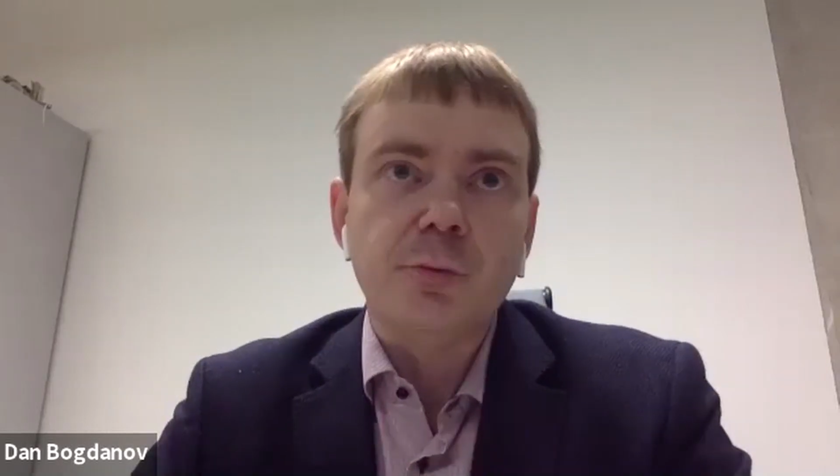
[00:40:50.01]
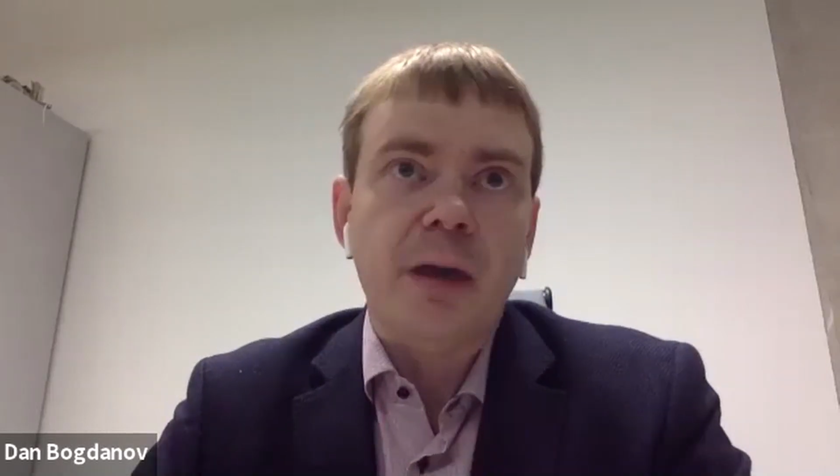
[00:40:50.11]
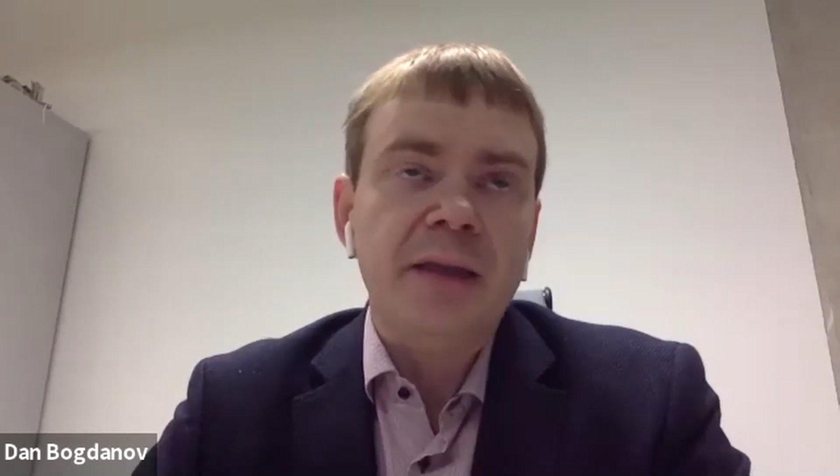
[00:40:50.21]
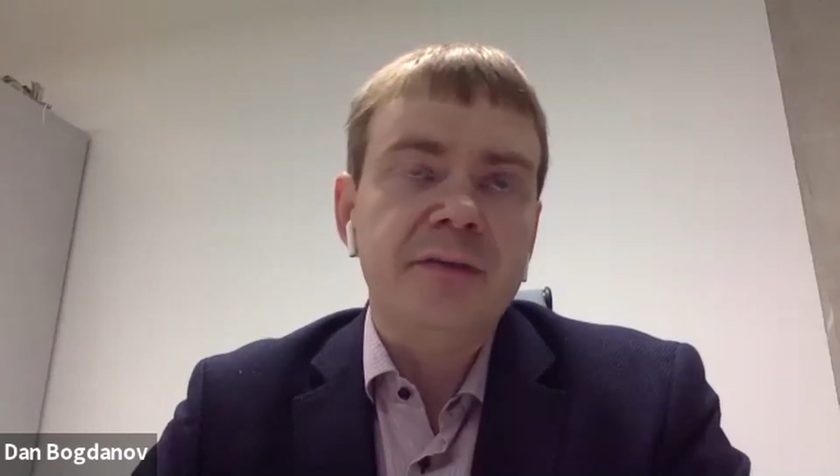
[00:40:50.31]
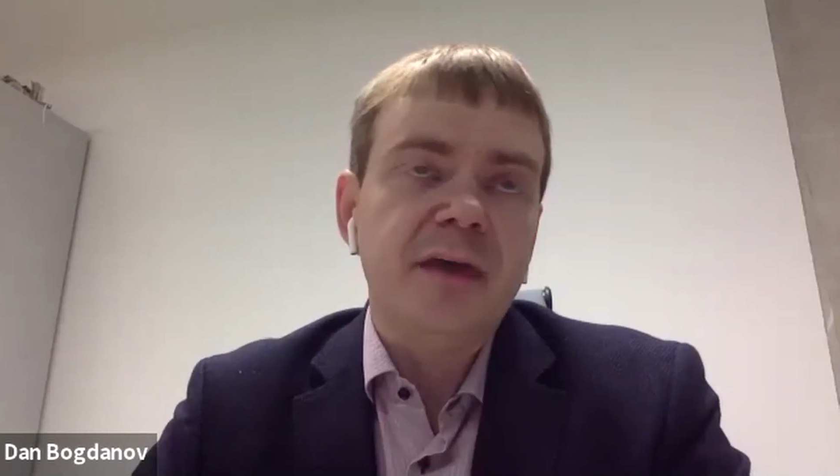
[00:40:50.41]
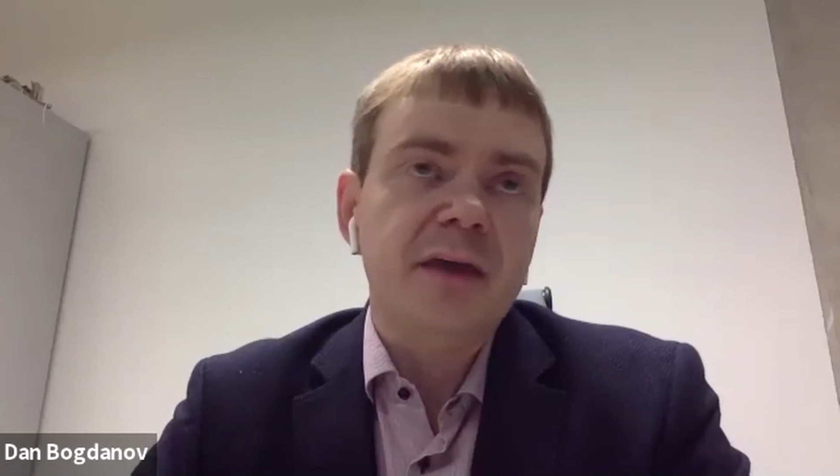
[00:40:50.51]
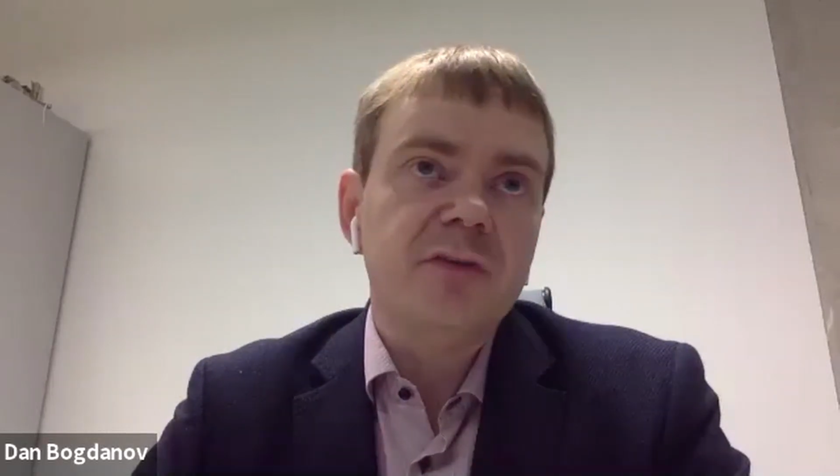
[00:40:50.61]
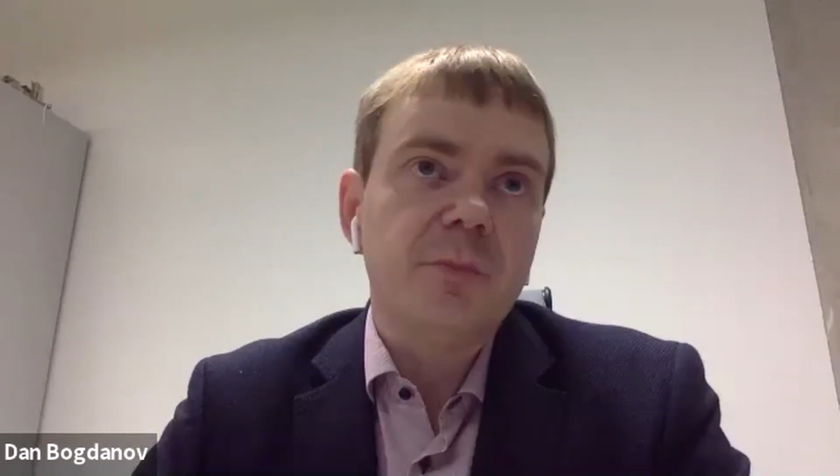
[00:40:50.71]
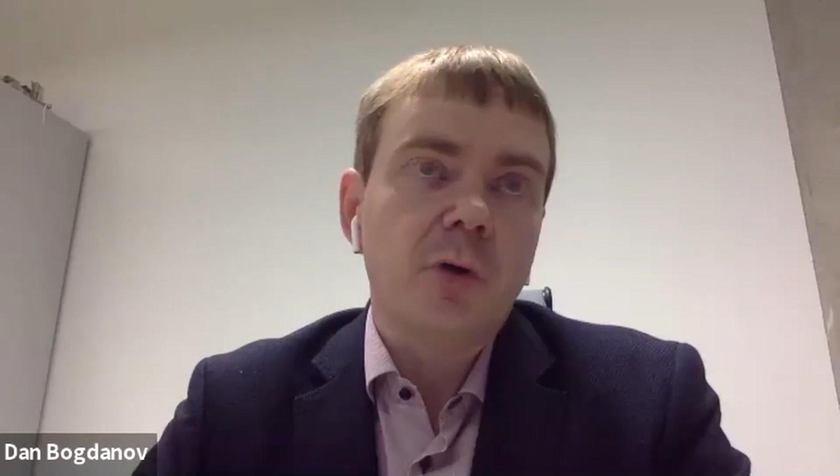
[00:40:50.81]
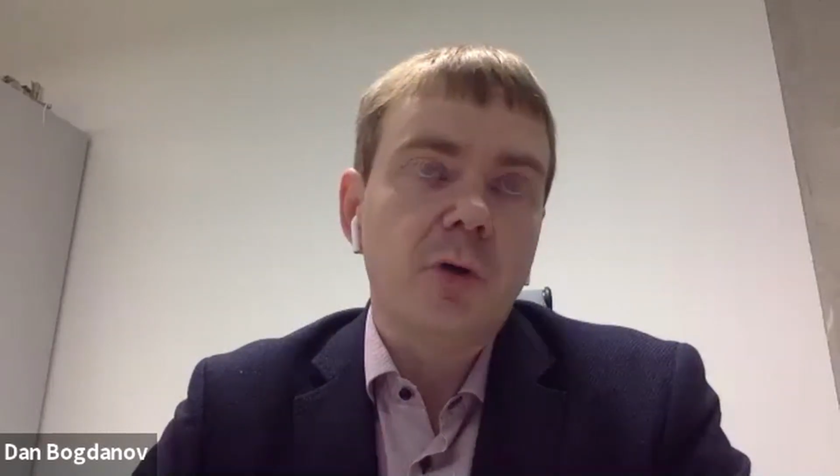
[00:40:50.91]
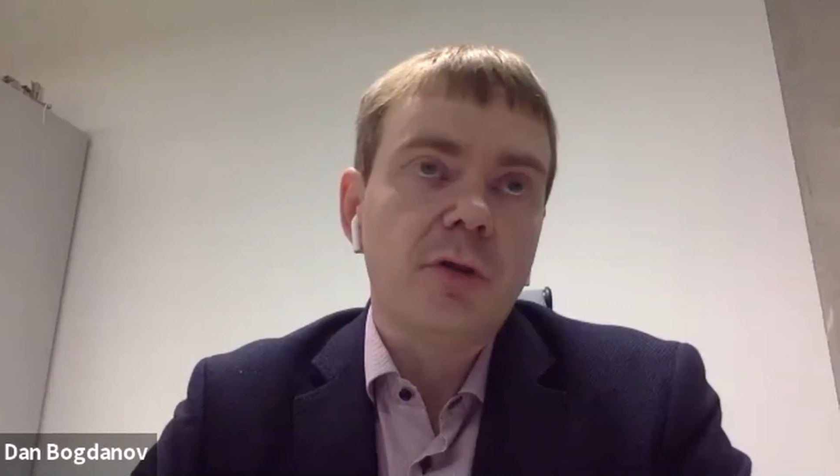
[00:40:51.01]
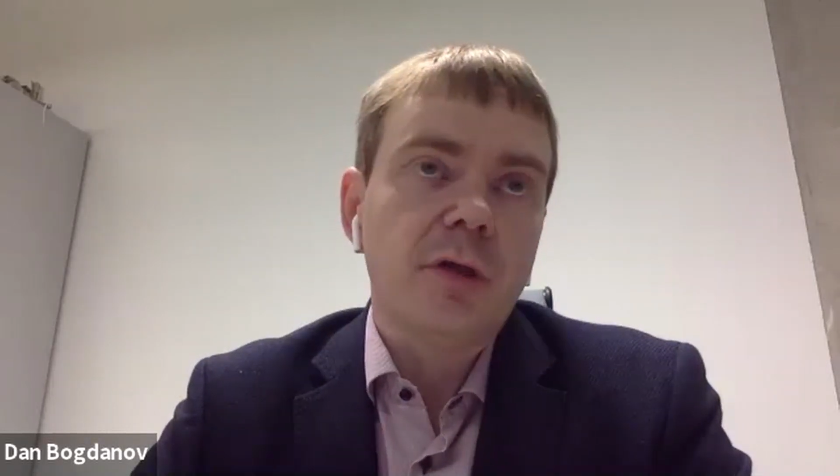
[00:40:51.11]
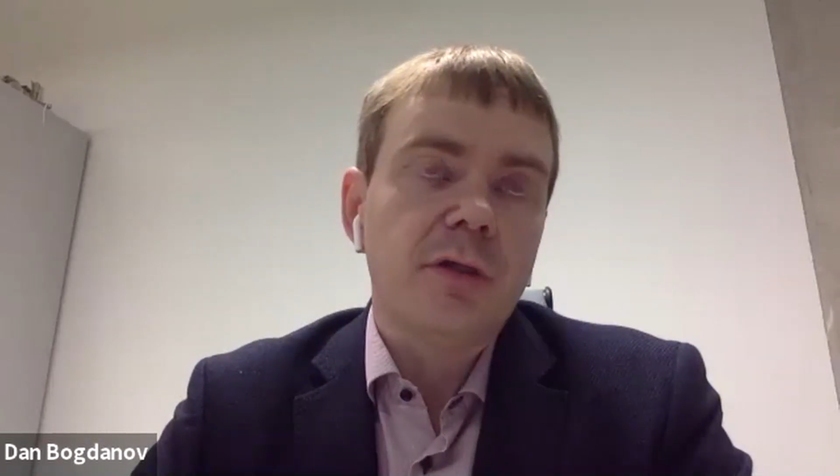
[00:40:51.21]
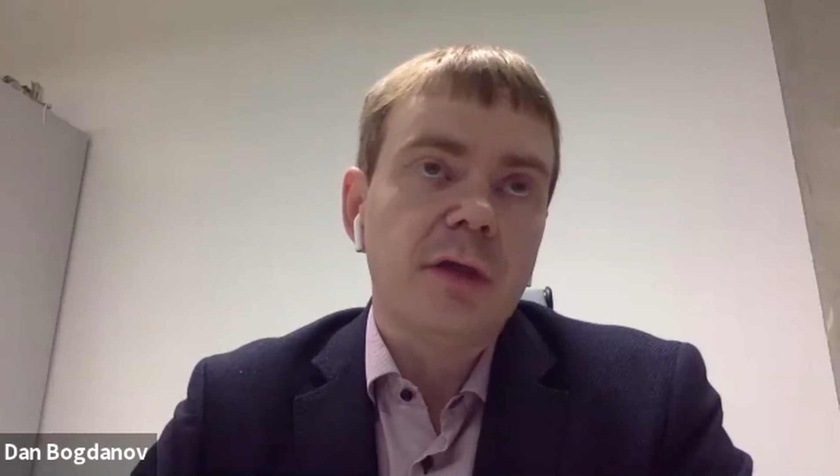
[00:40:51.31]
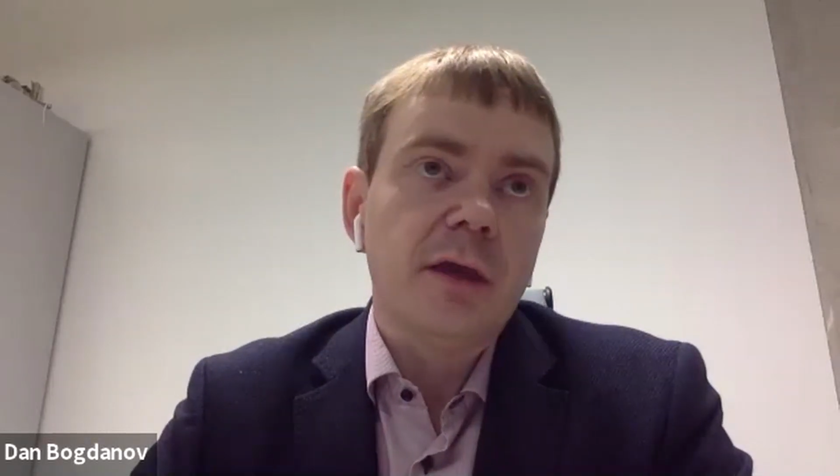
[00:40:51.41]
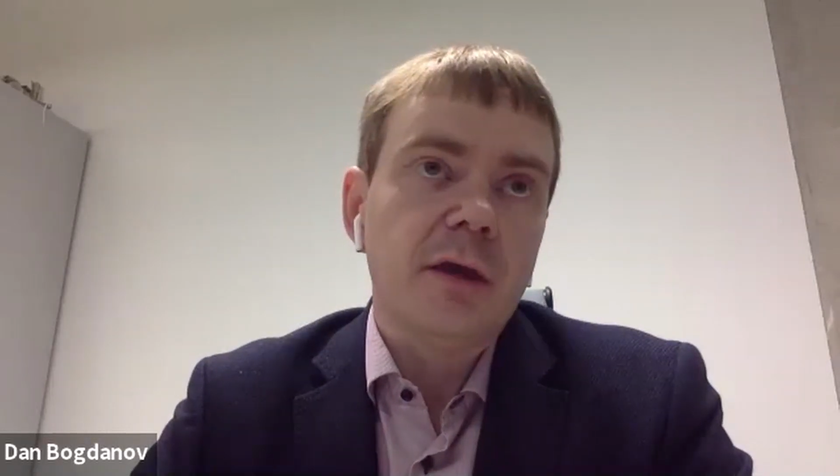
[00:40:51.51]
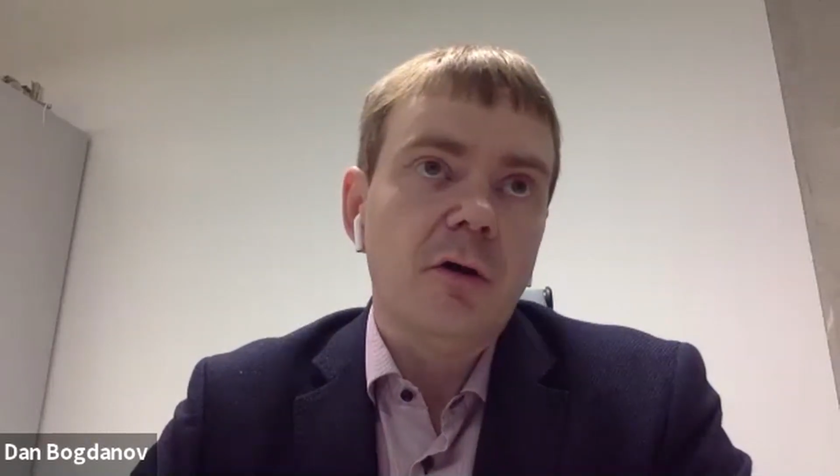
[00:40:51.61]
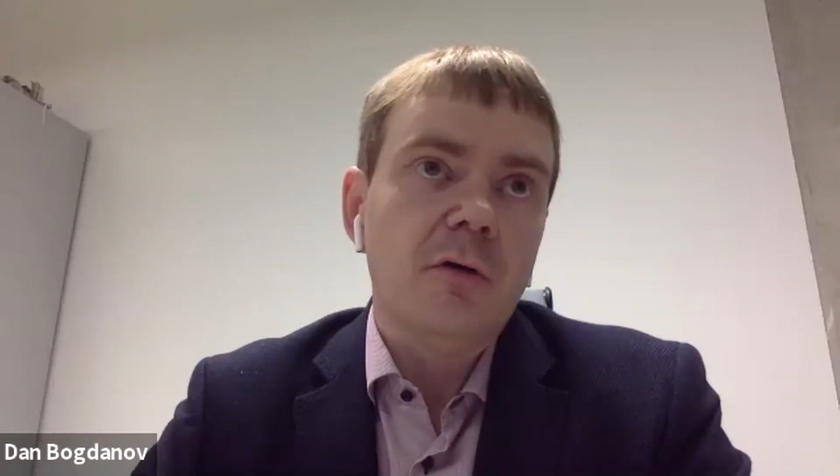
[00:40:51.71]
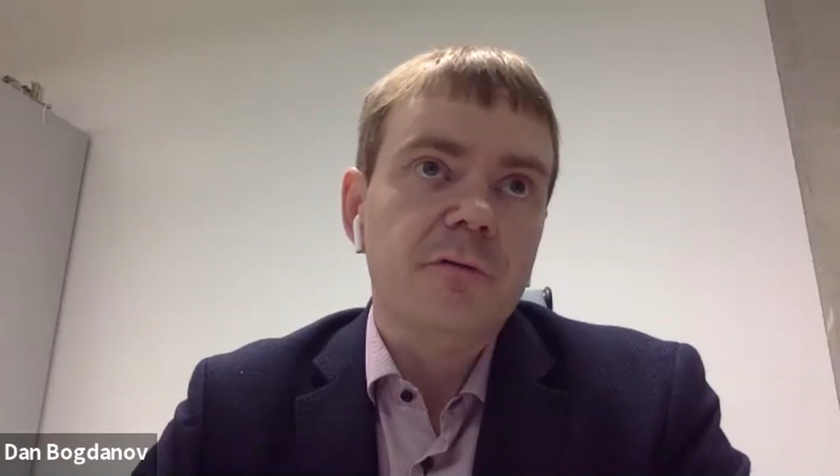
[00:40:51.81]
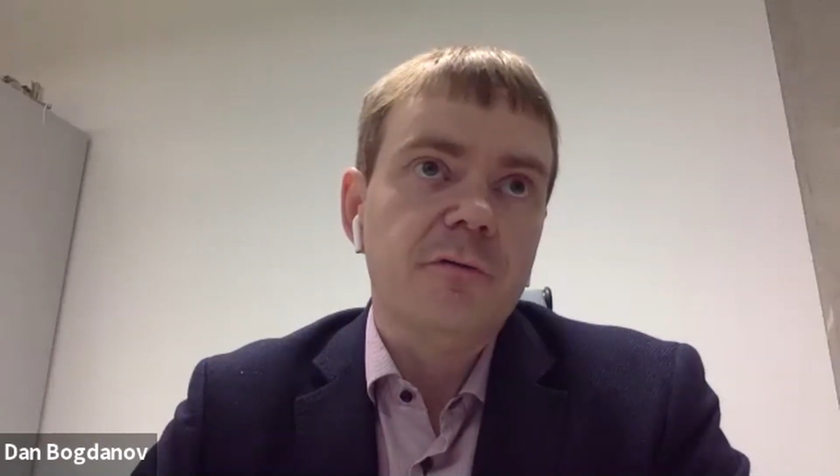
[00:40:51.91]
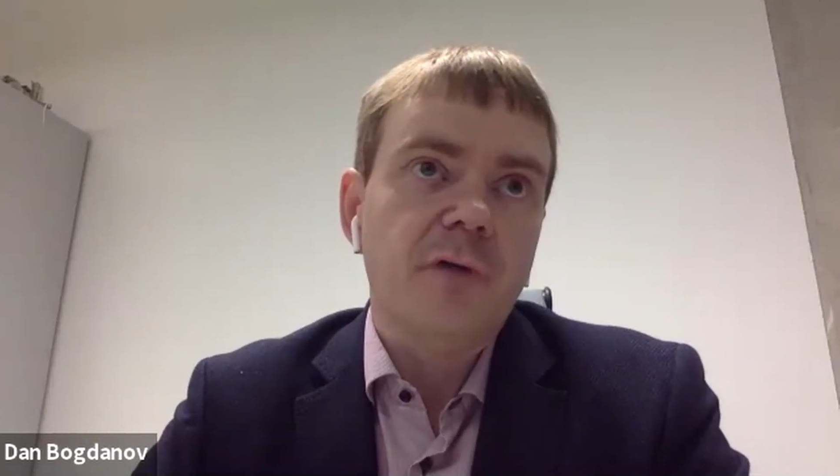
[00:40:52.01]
to mandate the processing of